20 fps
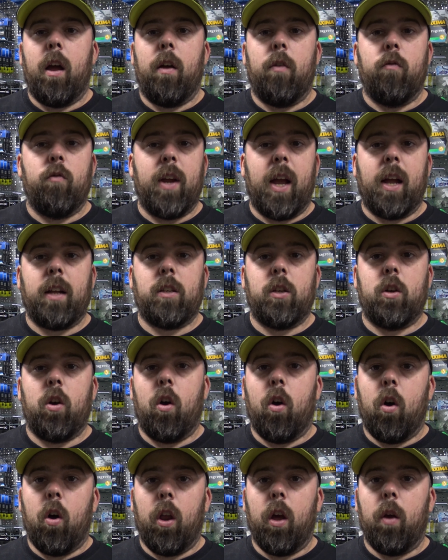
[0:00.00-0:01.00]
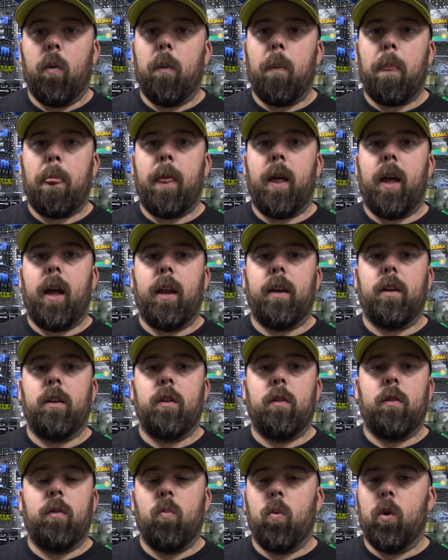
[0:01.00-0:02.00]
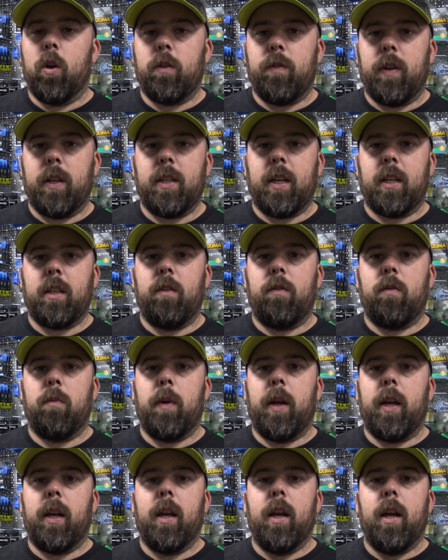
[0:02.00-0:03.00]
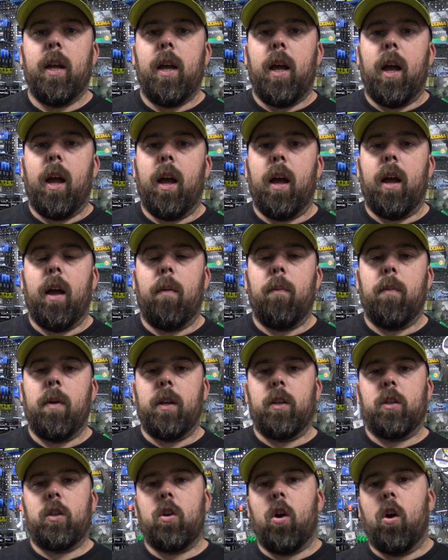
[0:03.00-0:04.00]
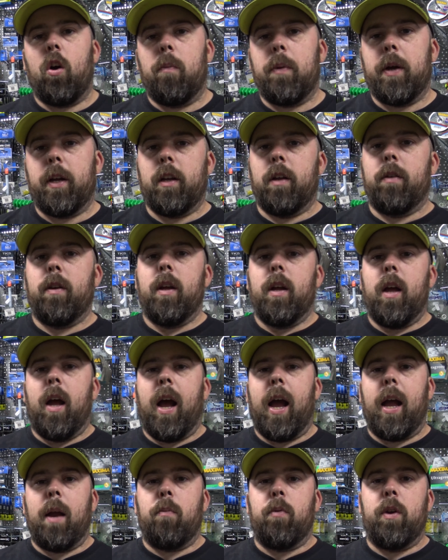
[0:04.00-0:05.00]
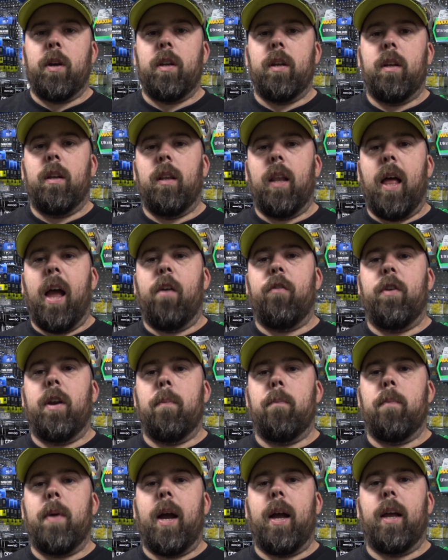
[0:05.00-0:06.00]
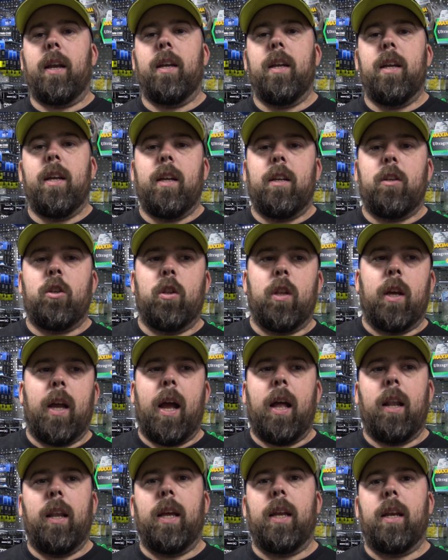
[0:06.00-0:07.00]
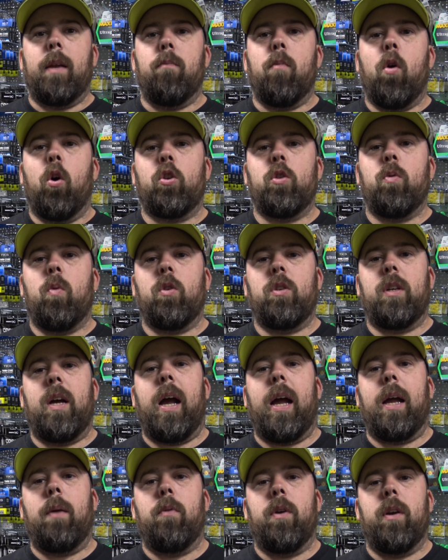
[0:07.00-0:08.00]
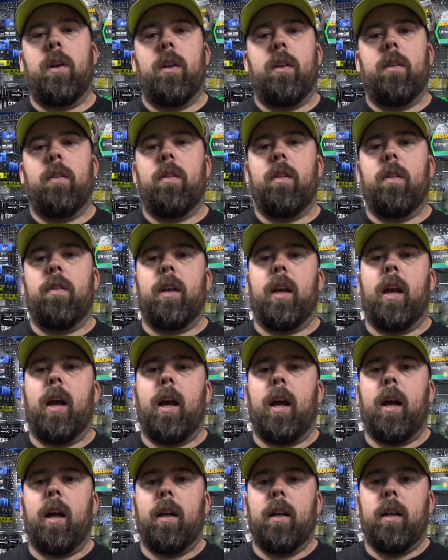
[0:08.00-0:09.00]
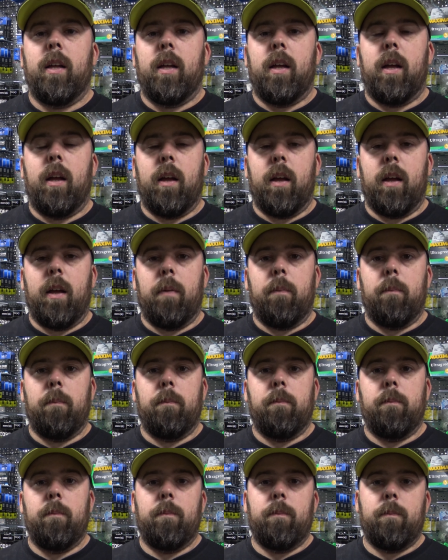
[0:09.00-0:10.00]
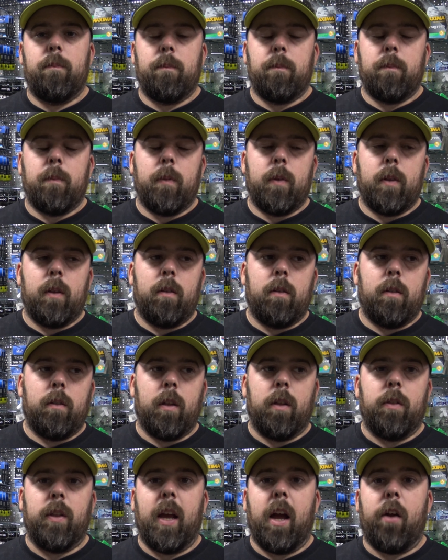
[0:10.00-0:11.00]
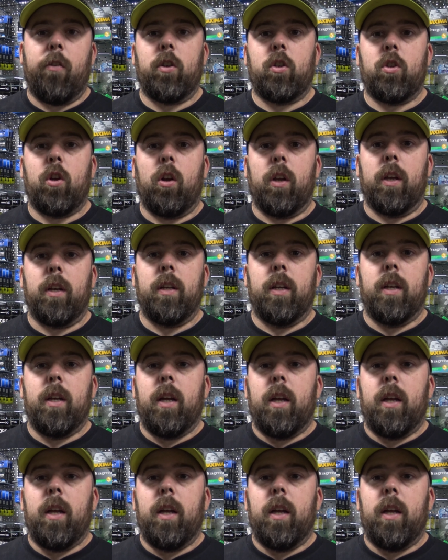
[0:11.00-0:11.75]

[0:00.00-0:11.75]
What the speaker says: Reactor Core hollow and works fantastic for me. It's got a bit of hybrid layering in mine, so they are leaning more towards a hybrid than they are a solid